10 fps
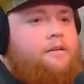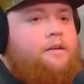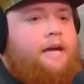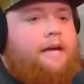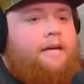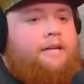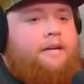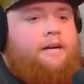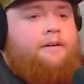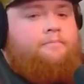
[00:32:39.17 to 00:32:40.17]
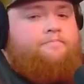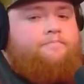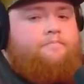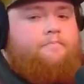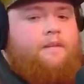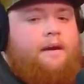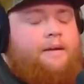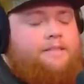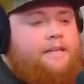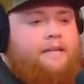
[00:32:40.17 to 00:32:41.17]
And I'm
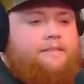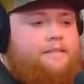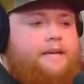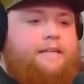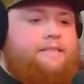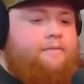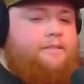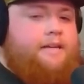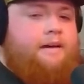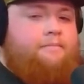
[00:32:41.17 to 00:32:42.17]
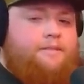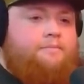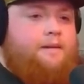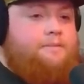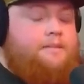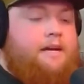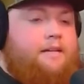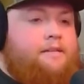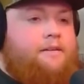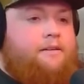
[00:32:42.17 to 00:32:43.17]
not saying that's the case every time. Sometimes it's
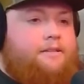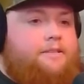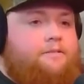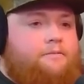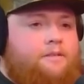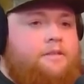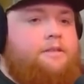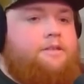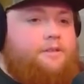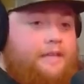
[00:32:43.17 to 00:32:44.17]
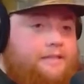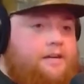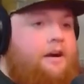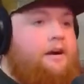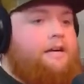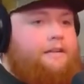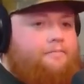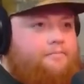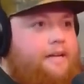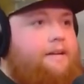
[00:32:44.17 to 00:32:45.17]
not clear until you guys talk
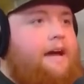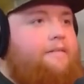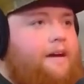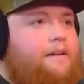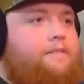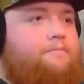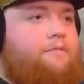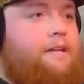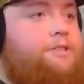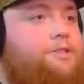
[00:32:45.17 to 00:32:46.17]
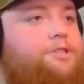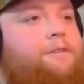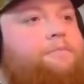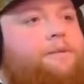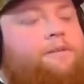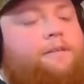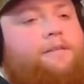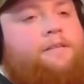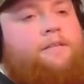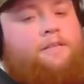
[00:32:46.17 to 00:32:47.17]
and have that relationship built
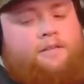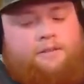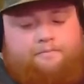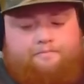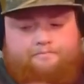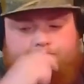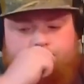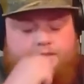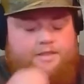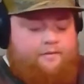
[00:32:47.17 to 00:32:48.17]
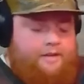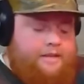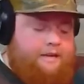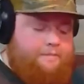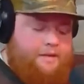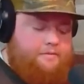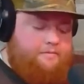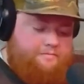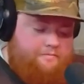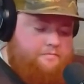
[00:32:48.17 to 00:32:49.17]
and stuff like that. But
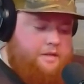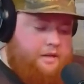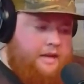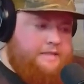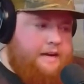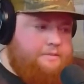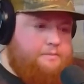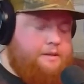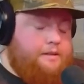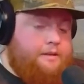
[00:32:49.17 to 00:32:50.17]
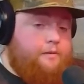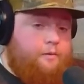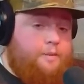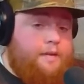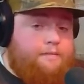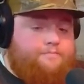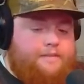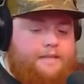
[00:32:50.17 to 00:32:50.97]
a lot of times it's been clear for me.